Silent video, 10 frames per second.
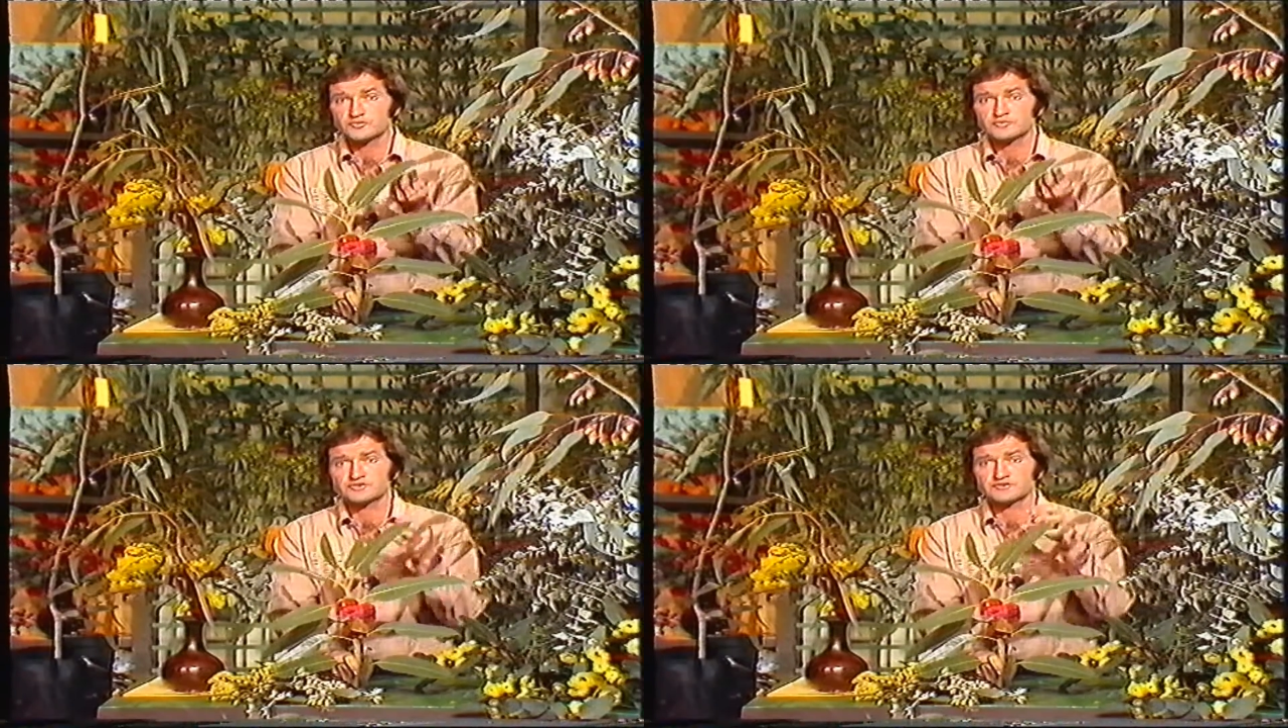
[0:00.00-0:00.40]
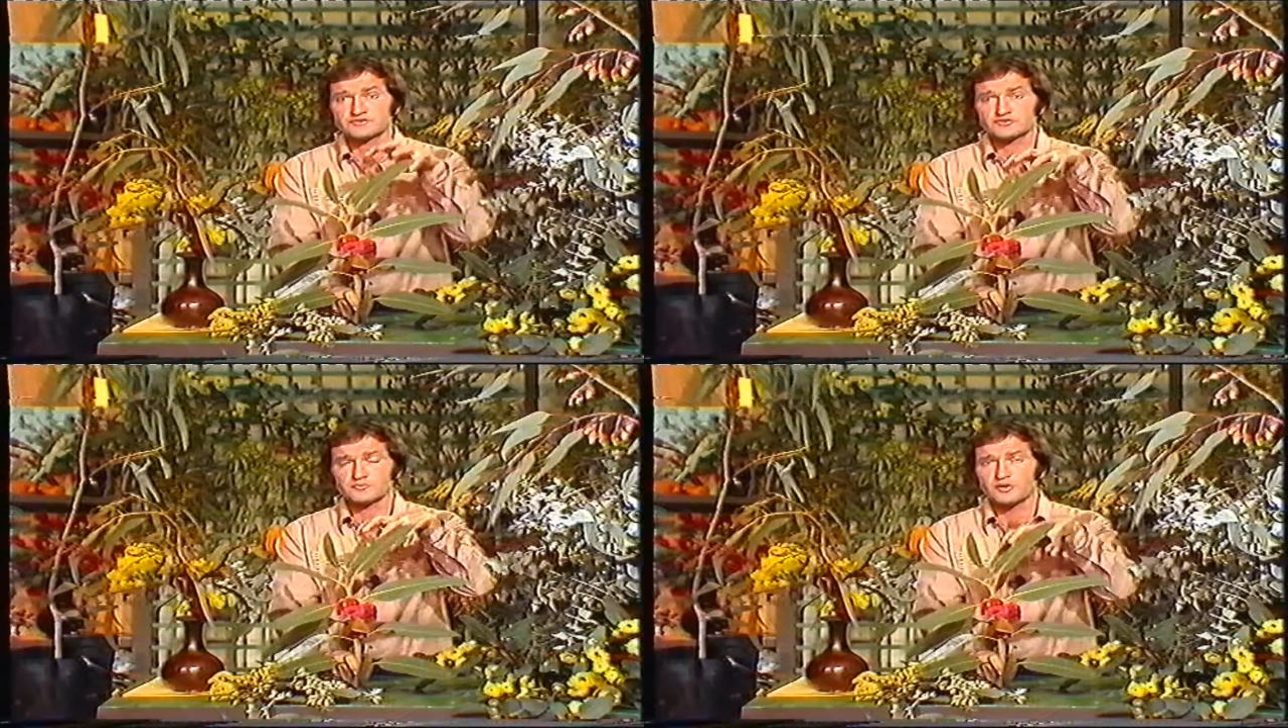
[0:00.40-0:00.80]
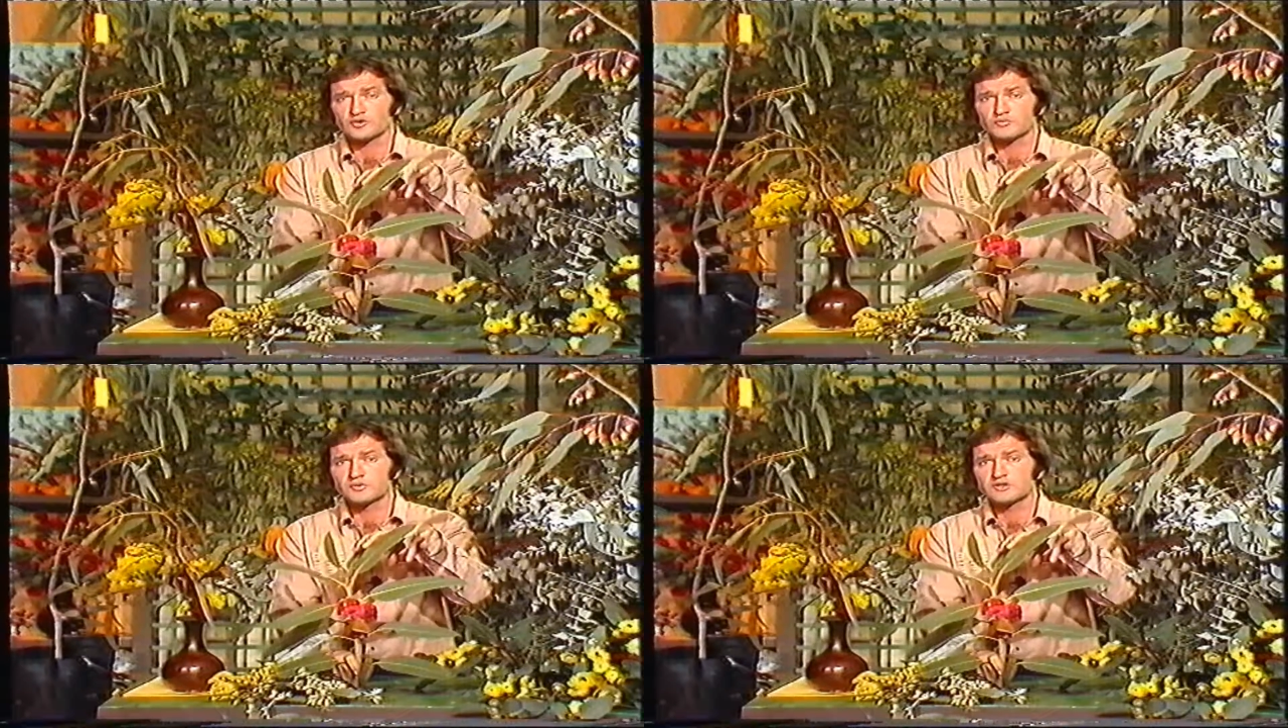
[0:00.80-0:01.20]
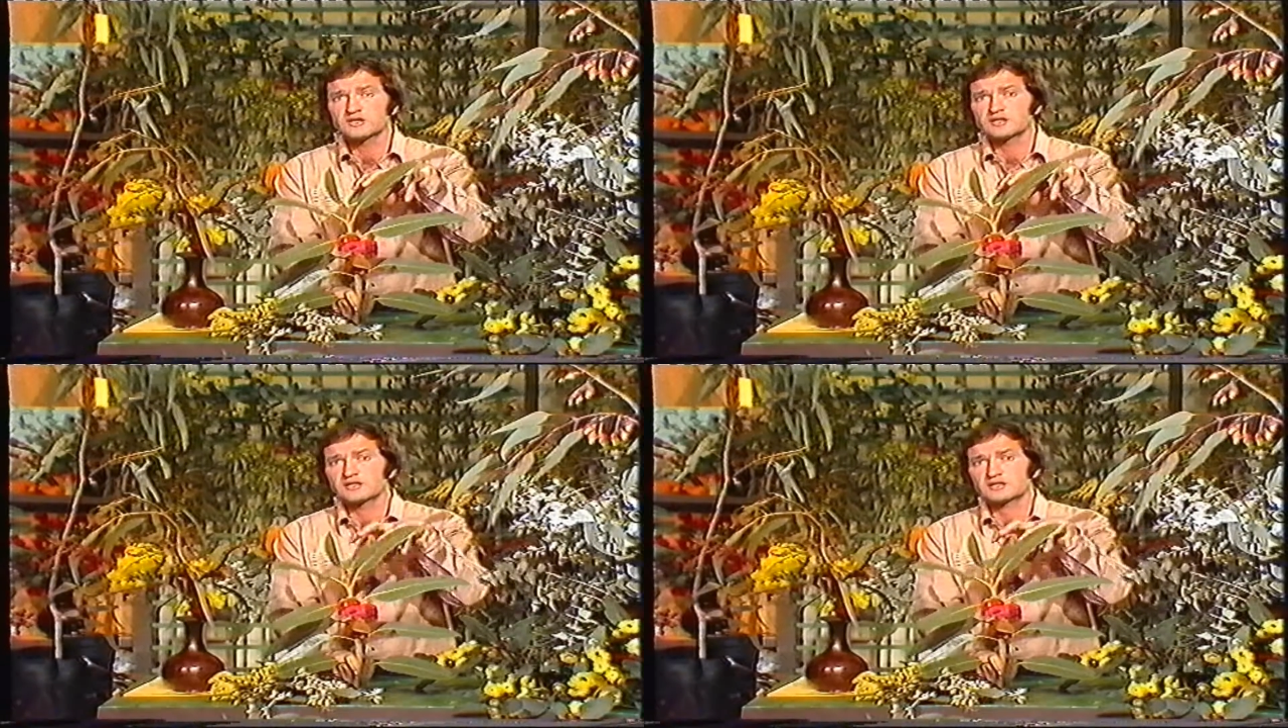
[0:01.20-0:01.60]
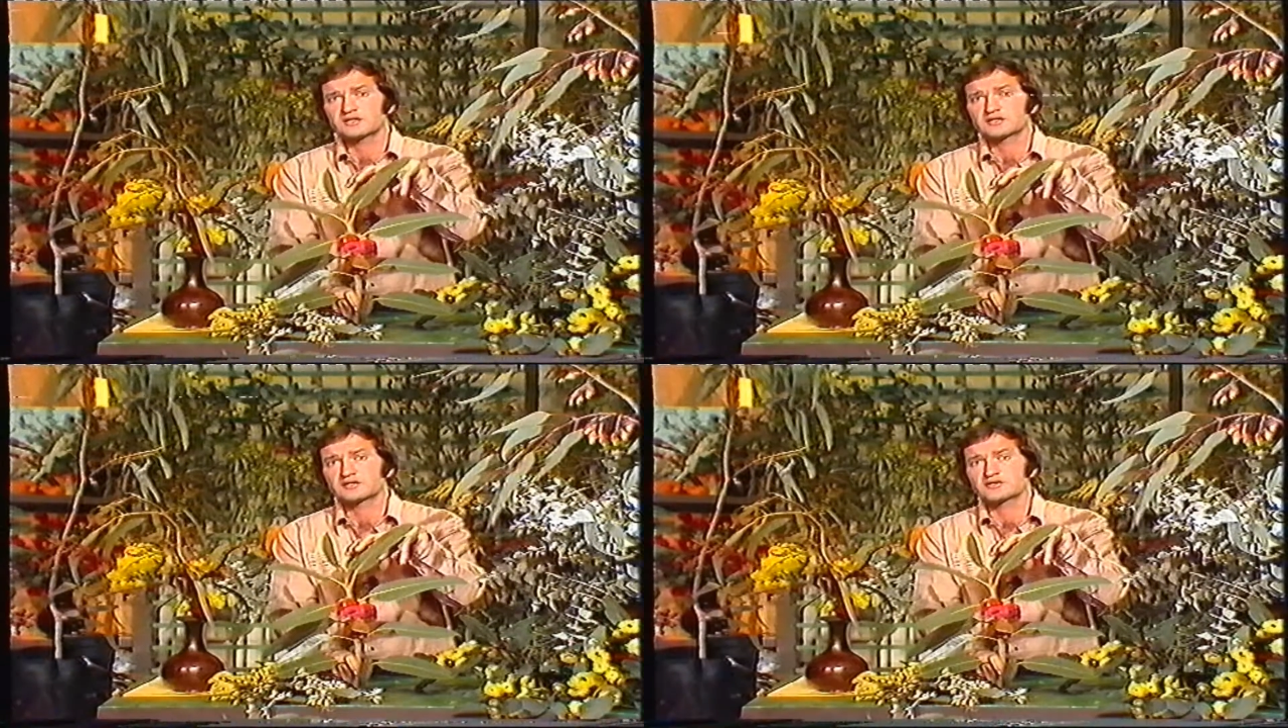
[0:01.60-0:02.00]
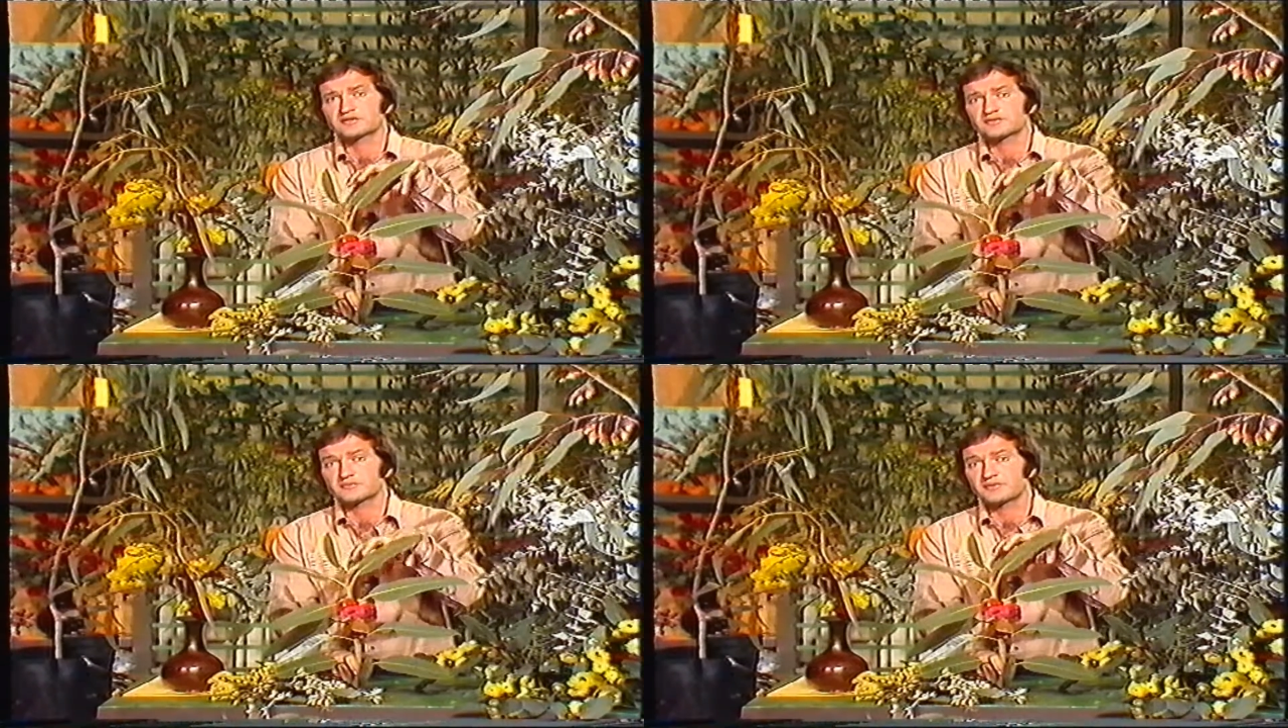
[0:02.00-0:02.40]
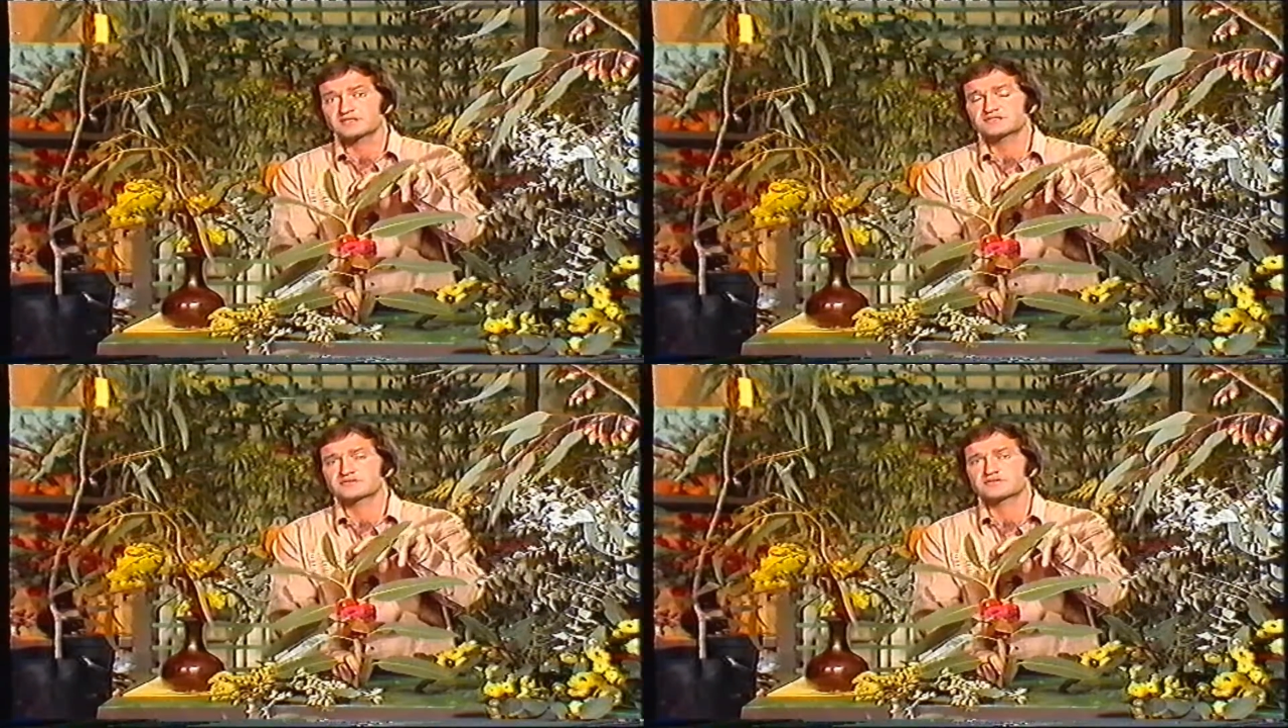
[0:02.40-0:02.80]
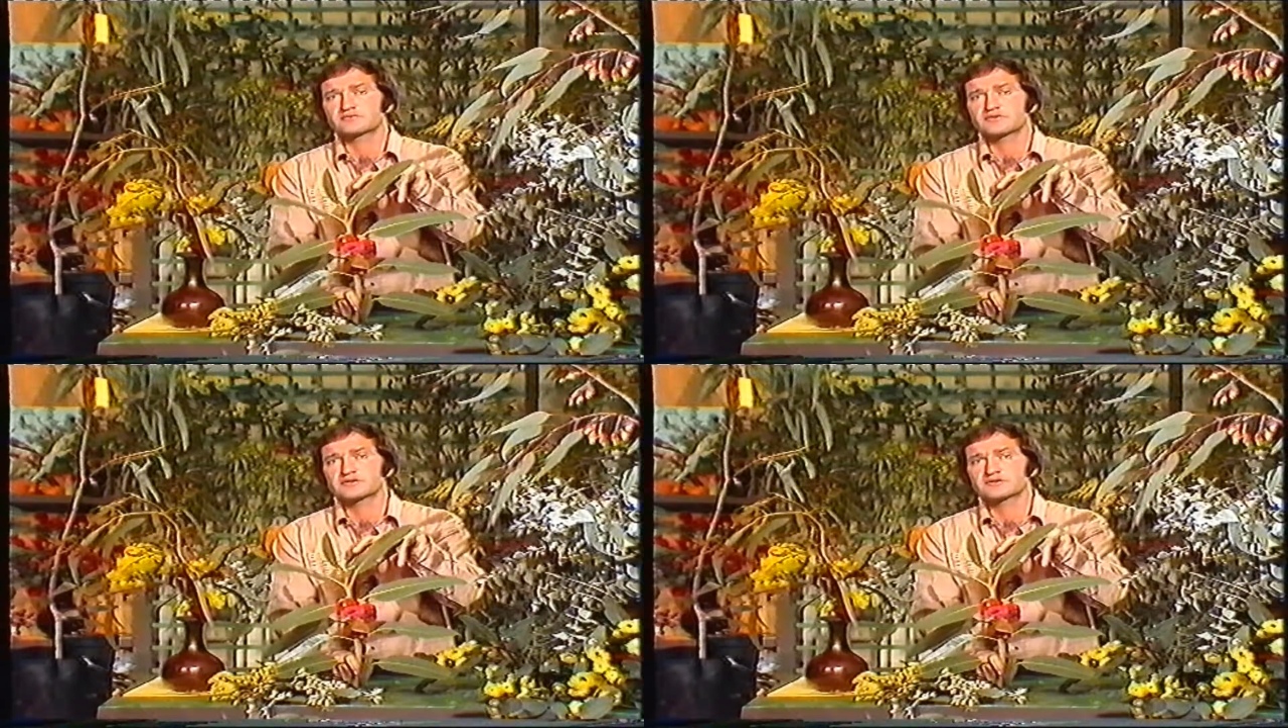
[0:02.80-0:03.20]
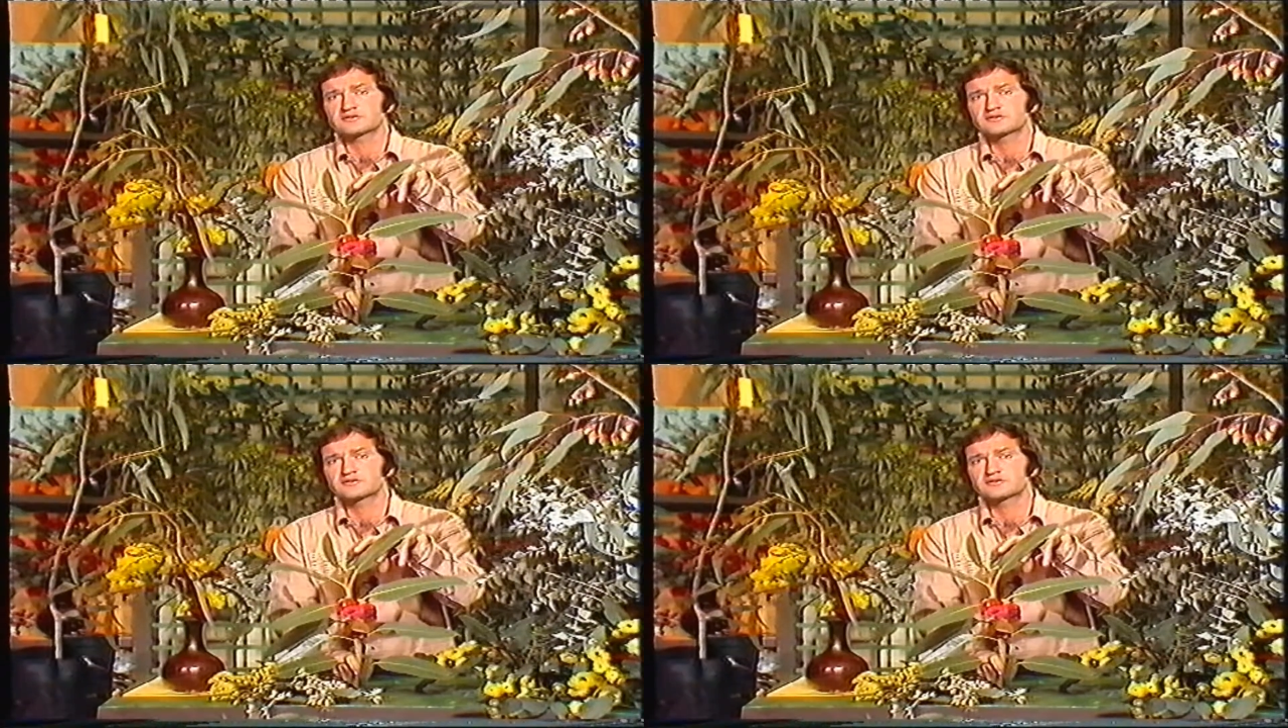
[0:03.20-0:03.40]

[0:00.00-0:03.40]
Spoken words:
which is the bulb at the base of the ground.